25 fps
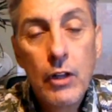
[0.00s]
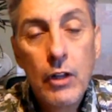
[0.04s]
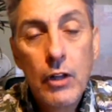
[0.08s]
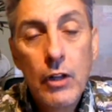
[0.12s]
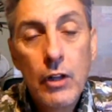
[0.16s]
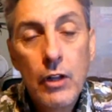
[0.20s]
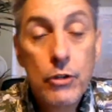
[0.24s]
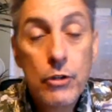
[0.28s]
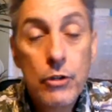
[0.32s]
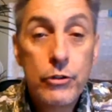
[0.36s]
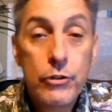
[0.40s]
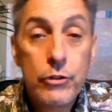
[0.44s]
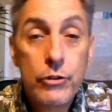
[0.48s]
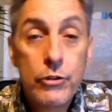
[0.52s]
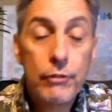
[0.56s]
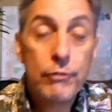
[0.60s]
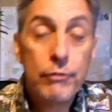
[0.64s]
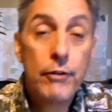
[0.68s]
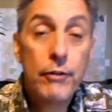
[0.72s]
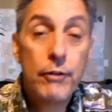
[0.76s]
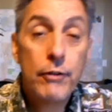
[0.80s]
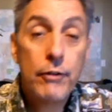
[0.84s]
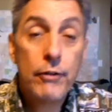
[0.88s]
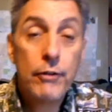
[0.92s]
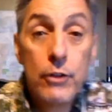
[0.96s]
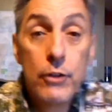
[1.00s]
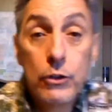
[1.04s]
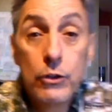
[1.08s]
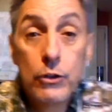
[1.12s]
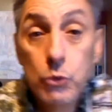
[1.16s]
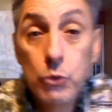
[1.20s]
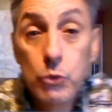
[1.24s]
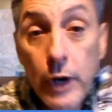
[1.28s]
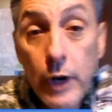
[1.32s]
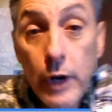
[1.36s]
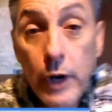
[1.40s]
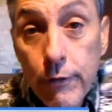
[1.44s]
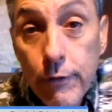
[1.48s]
So that you can find those
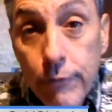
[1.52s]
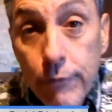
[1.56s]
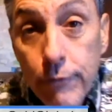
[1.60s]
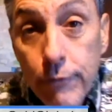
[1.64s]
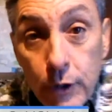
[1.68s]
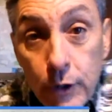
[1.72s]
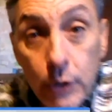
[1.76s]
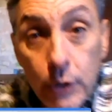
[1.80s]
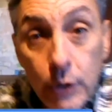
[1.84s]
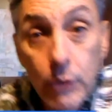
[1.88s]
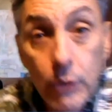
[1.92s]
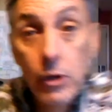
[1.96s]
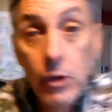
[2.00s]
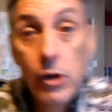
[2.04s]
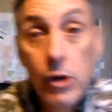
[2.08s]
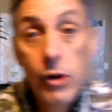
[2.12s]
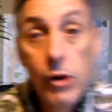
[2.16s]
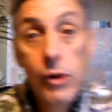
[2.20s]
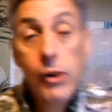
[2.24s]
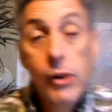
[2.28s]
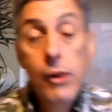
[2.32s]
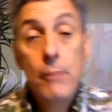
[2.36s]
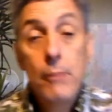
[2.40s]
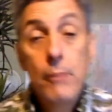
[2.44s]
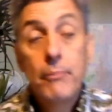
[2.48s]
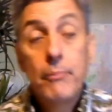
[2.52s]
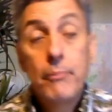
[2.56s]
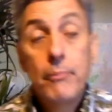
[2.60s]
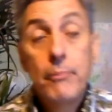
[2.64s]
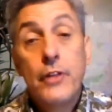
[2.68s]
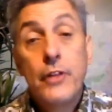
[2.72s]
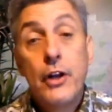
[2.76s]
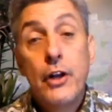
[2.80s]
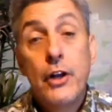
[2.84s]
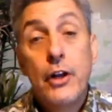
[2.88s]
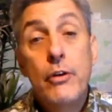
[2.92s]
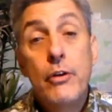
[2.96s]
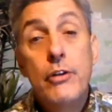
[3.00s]
rare few
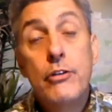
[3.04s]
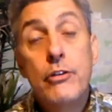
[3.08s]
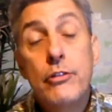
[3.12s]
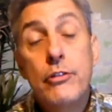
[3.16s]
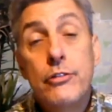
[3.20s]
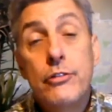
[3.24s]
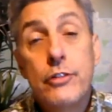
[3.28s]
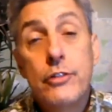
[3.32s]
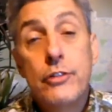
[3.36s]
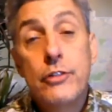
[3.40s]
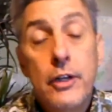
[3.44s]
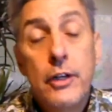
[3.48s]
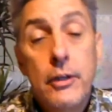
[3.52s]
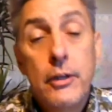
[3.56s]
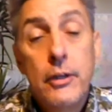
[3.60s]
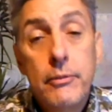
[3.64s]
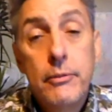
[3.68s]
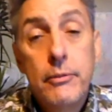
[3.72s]
that are interested in it.